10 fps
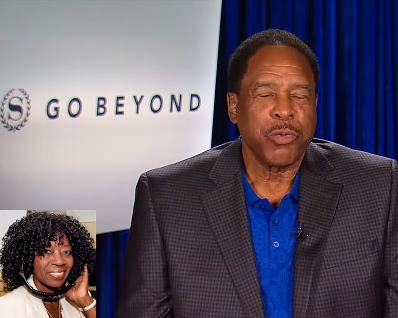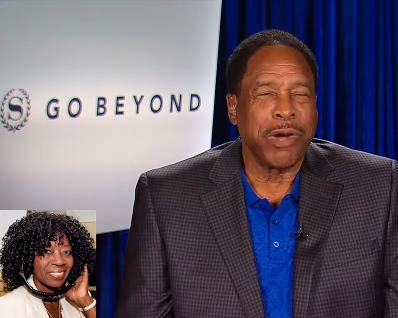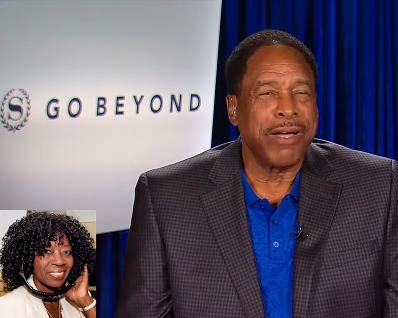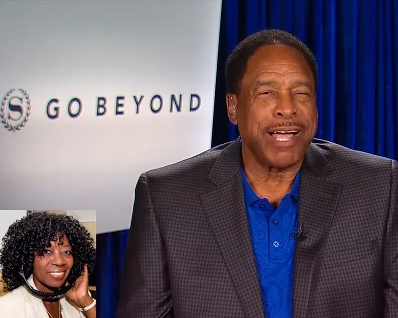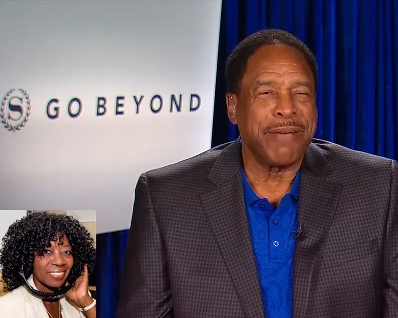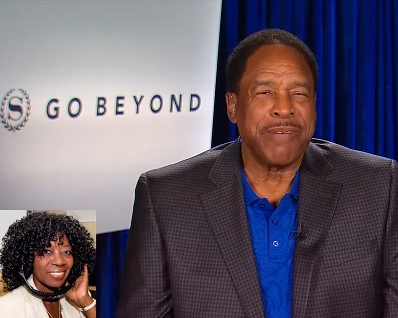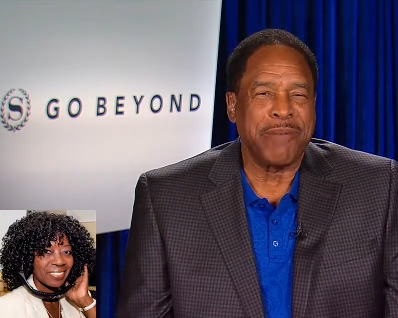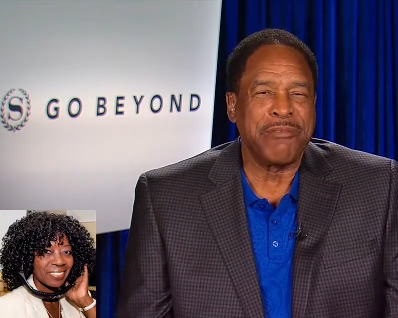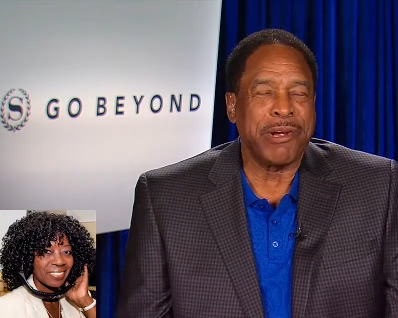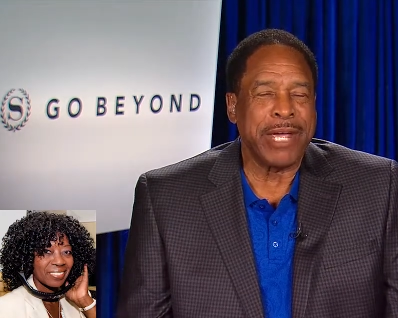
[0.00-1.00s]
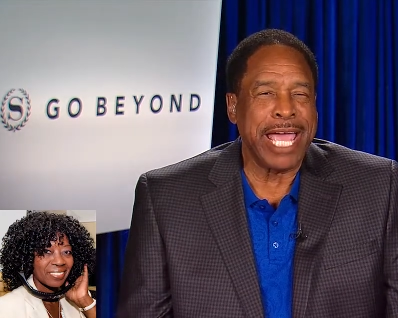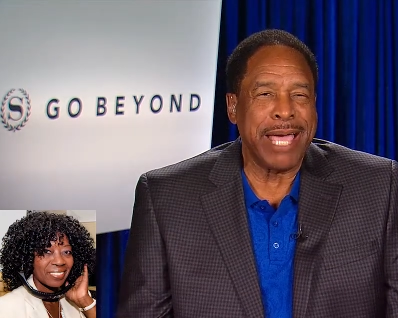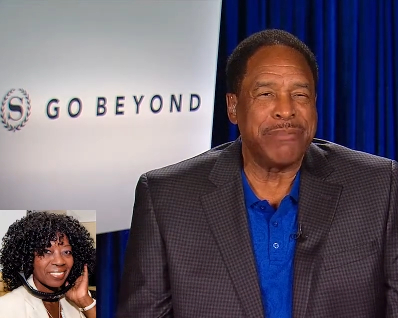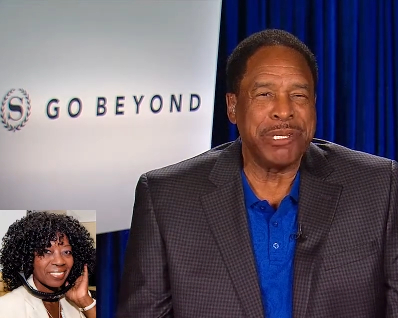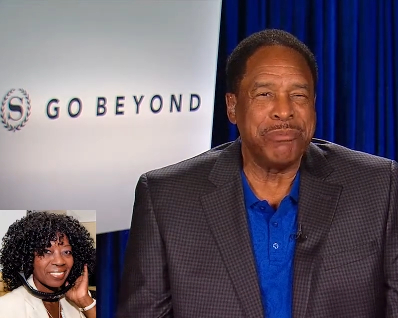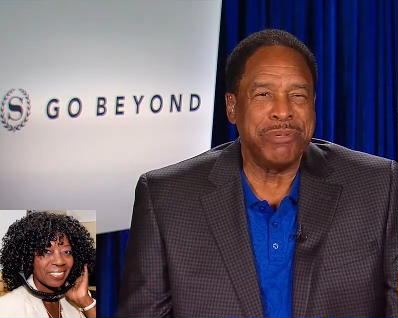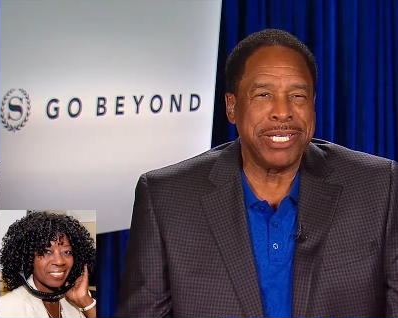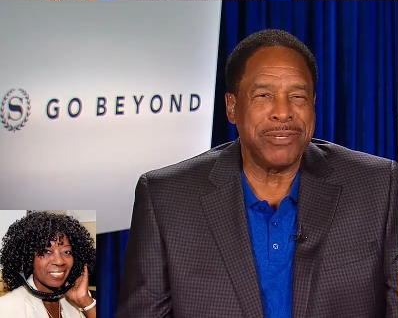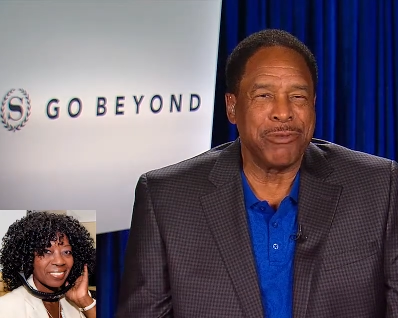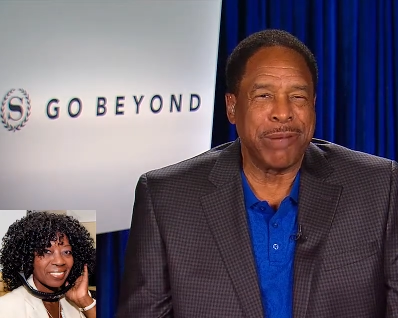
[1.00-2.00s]
Speaker 1: Well, I'm, I'm very happy to
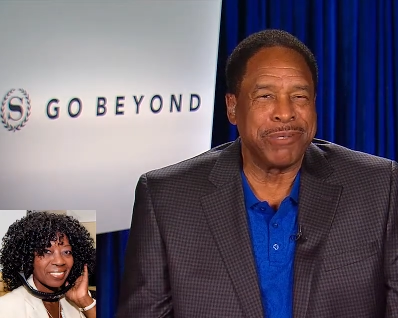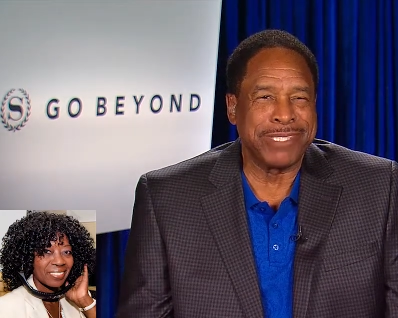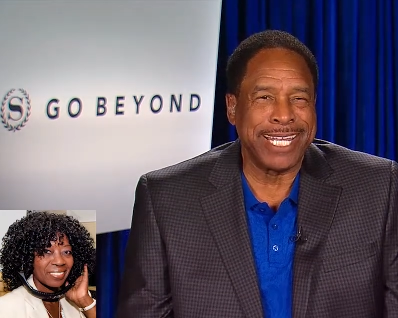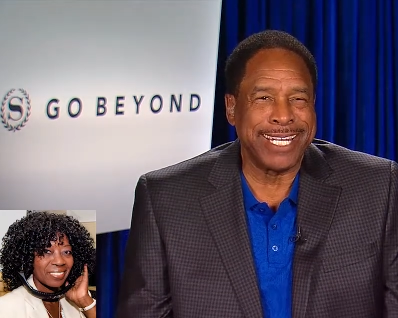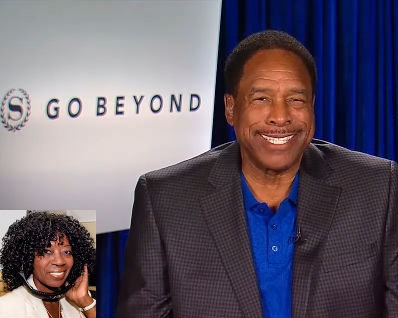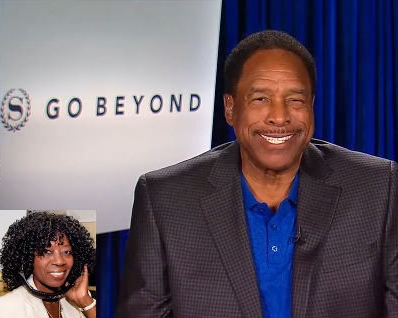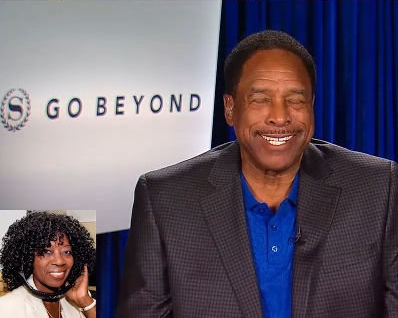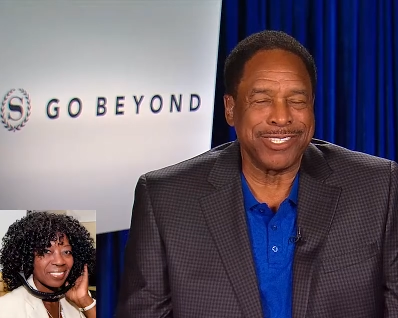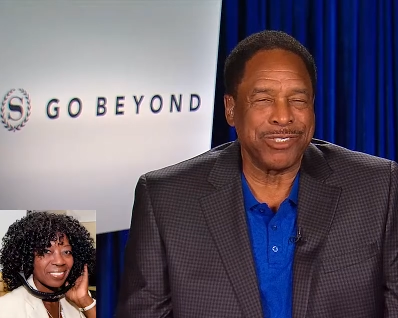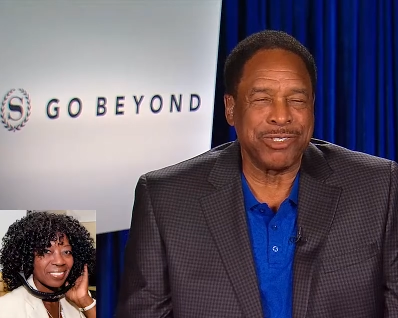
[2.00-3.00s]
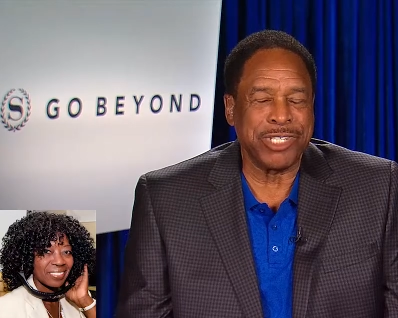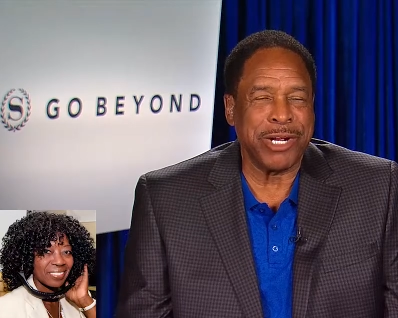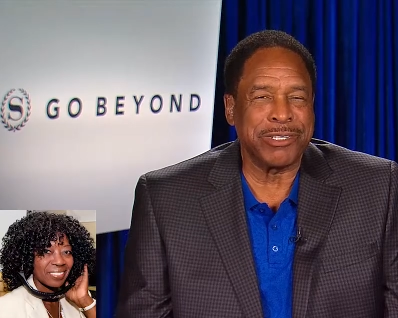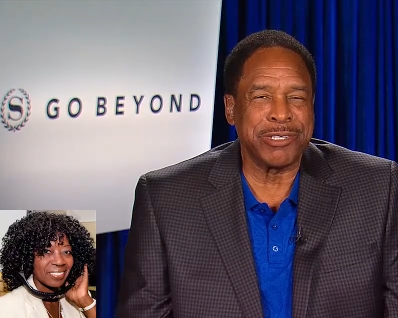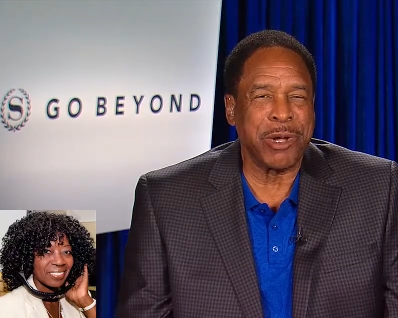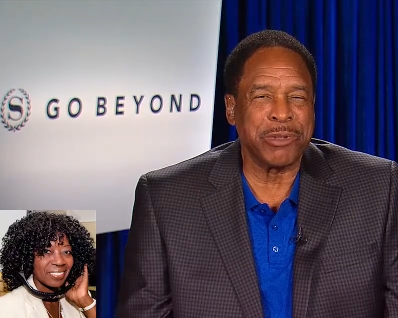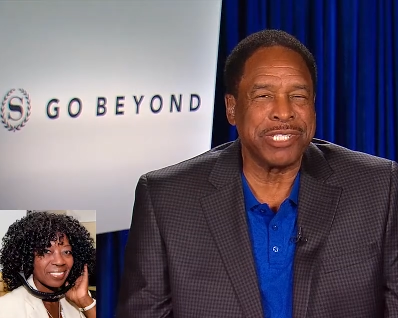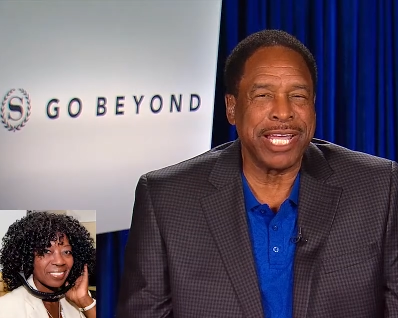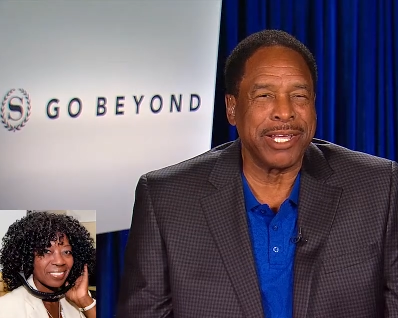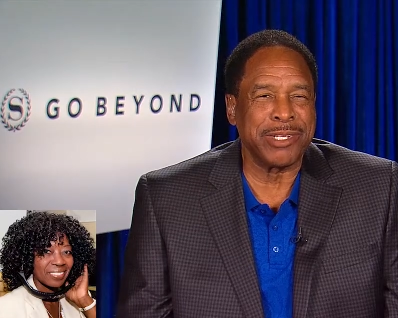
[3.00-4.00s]
be representing the Sheraton
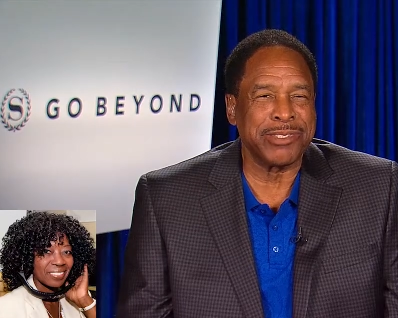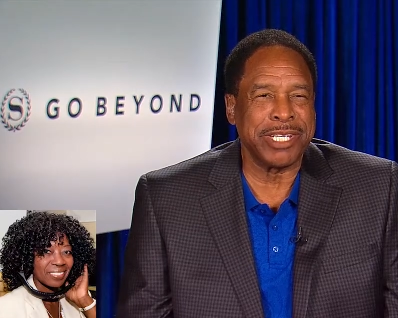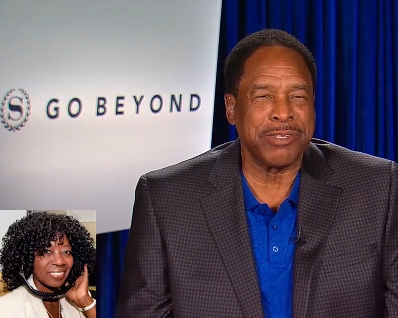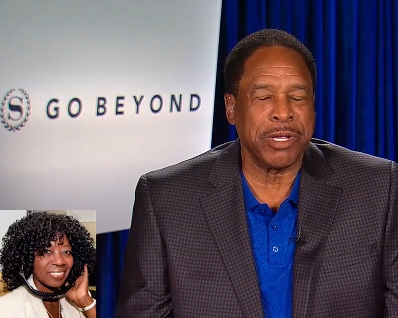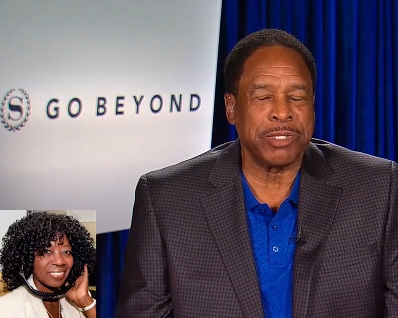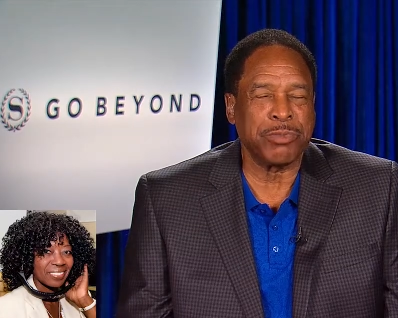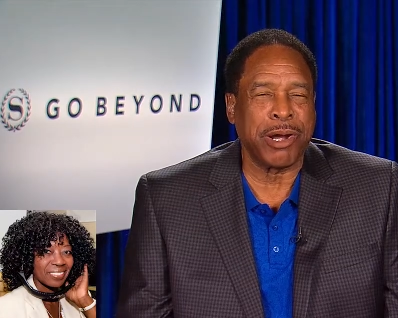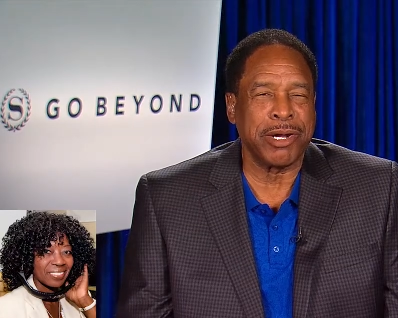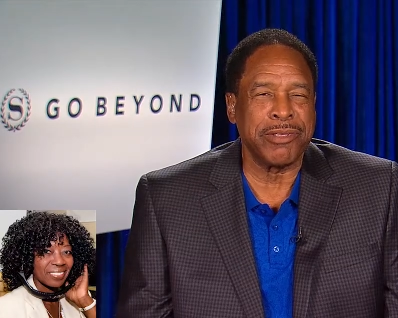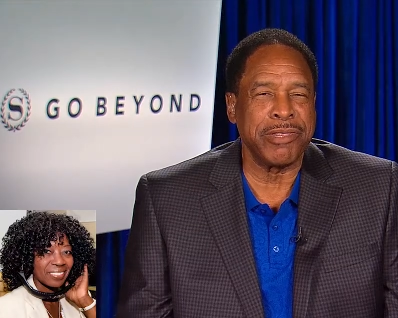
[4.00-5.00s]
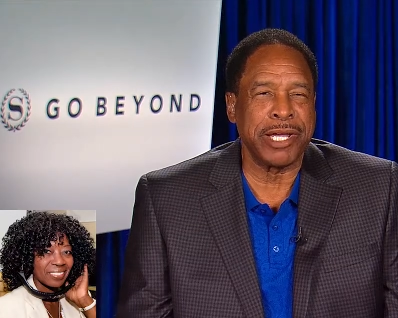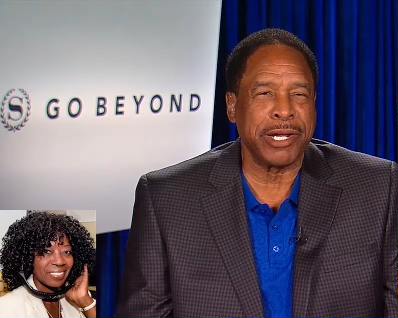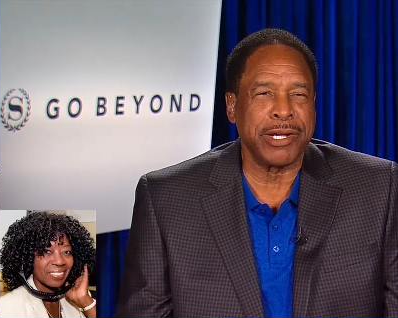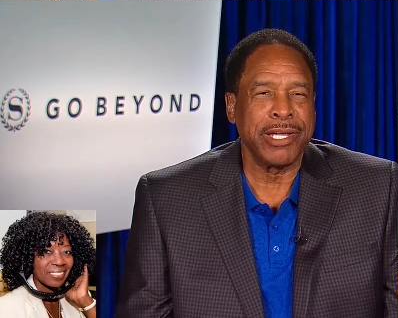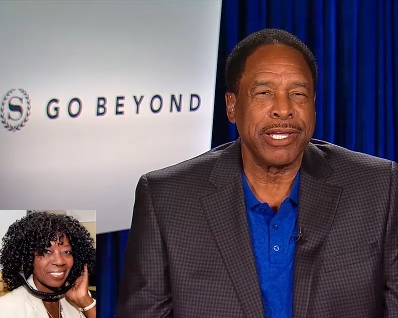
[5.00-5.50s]
Hotels as, as part of their